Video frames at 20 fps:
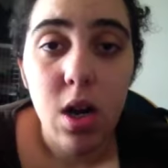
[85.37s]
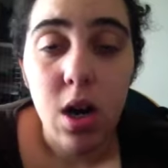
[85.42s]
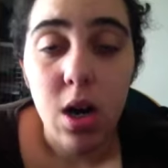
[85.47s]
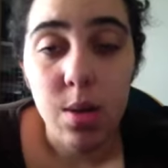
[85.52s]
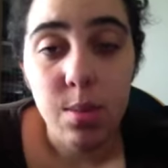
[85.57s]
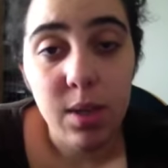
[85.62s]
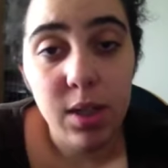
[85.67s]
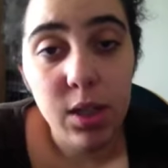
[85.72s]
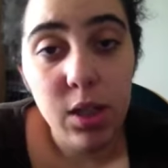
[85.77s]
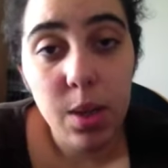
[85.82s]

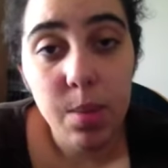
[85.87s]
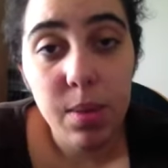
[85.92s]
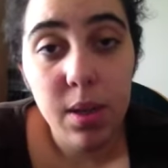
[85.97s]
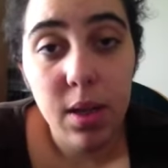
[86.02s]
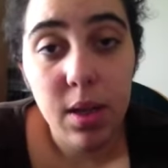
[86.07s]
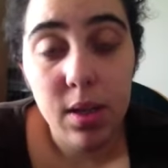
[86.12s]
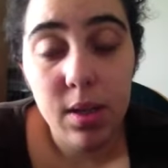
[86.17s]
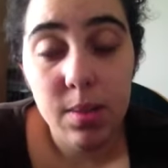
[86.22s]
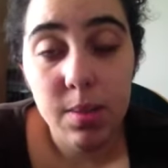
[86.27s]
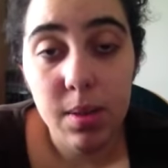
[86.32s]
on my shopping
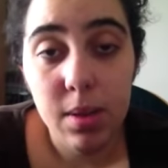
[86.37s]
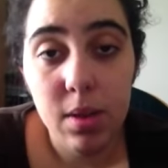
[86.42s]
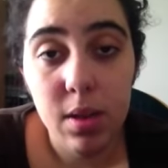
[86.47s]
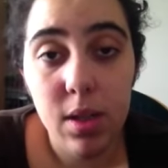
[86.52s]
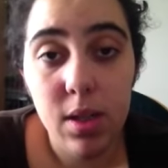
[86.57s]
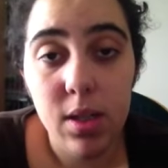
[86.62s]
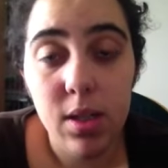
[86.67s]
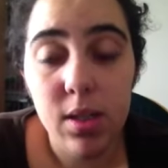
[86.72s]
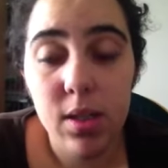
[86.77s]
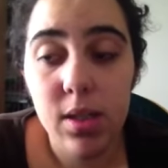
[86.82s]

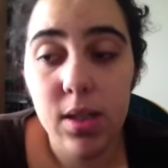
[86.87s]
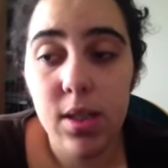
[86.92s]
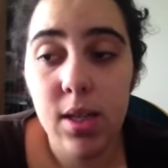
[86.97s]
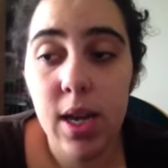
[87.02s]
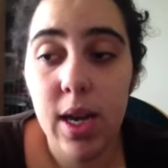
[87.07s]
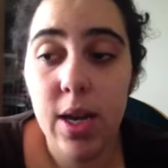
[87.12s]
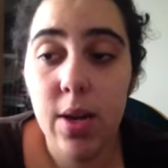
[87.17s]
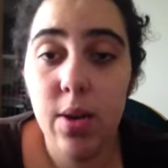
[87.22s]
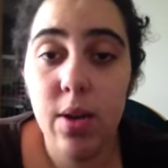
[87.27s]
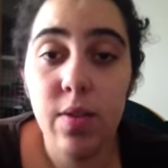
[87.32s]
experience.
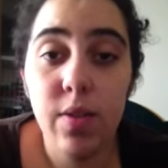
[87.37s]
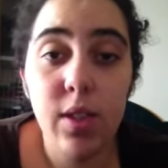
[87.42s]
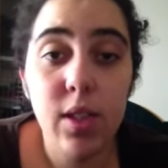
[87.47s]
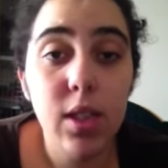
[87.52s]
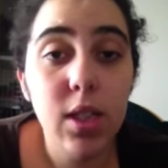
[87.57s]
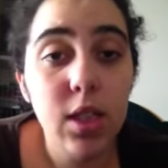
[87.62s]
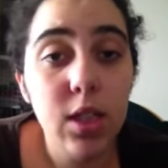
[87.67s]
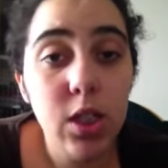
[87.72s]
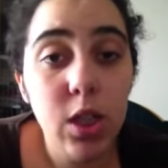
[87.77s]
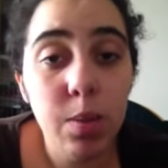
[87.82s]
Now, if it's a
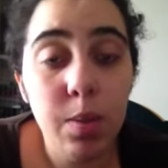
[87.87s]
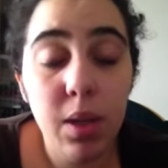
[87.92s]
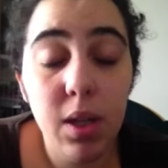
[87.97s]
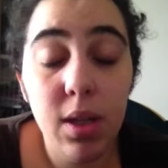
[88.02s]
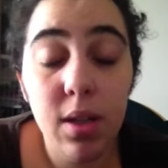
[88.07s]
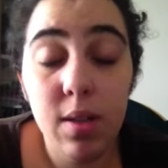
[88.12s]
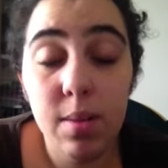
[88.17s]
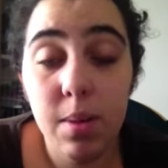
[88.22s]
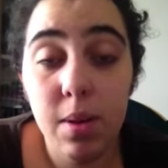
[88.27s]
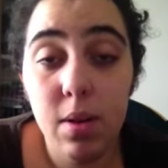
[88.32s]
good shopping
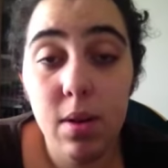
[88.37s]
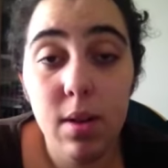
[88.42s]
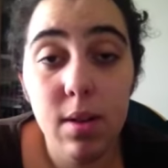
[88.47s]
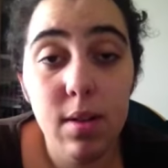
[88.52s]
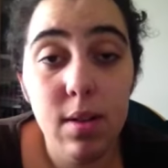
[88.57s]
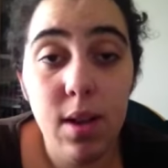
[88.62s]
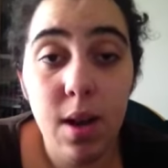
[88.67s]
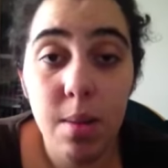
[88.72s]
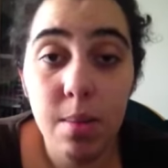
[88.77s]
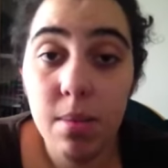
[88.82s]

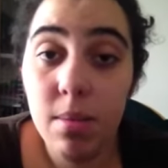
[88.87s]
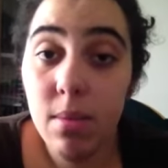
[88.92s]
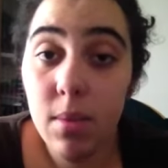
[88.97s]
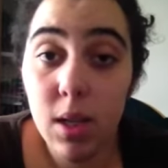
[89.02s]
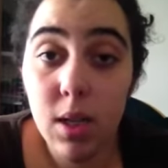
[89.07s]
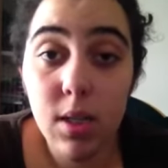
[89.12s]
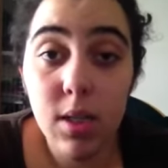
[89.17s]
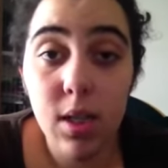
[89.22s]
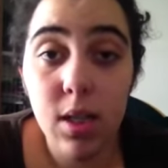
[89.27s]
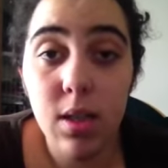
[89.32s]
experience, then I'm
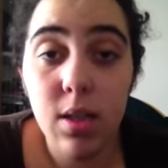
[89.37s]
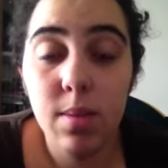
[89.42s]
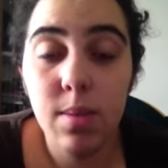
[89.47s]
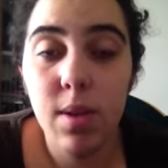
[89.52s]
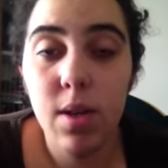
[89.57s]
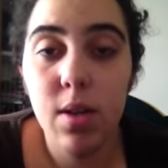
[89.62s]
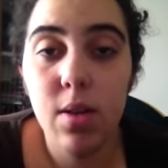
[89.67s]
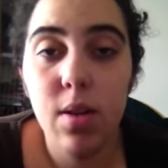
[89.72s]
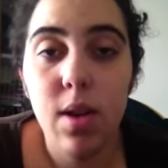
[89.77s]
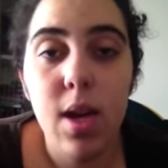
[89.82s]
going to tell them,
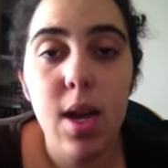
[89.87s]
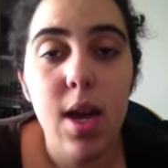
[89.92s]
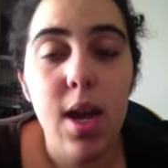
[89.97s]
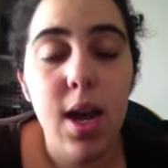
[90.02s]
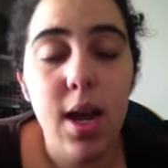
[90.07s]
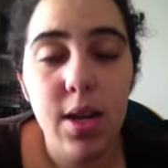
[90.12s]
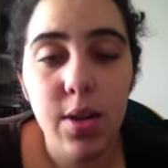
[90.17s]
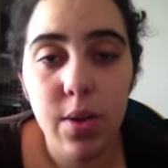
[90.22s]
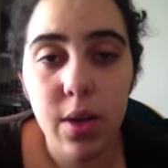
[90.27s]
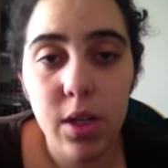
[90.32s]
you know,
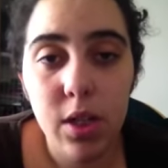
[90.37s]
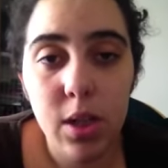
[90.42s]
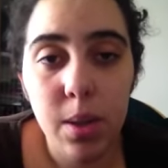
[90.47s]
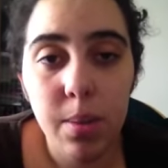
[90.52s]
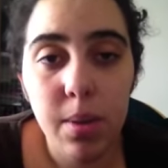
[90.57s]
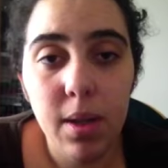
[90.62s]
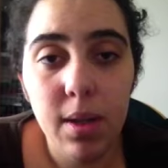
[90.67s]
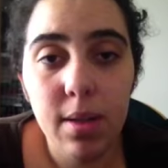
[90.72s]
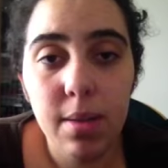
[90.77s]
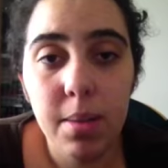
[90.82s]
I had a great
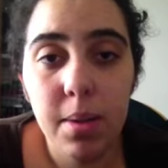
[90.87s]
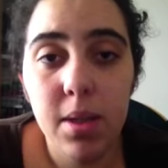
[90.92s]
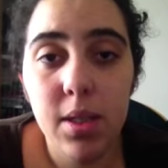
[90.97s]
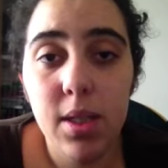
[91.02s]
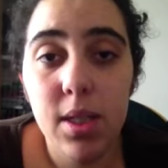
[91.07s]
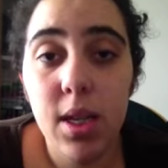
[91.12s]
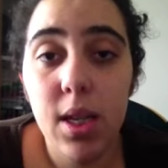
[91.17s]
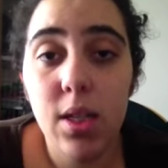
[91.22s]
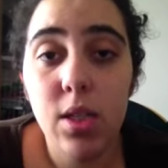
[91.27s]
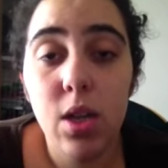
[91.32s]
shopping
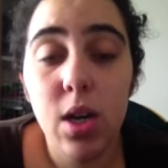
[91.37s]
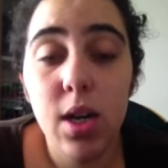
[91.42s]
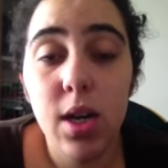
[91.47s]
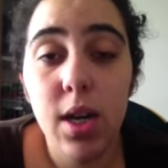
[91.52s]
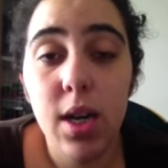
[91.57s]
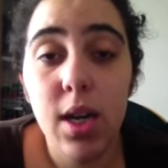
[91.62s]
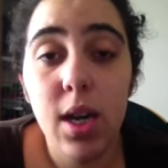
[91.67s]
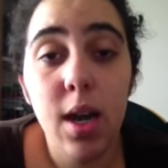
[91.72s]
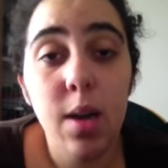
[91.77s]
experience today at Target.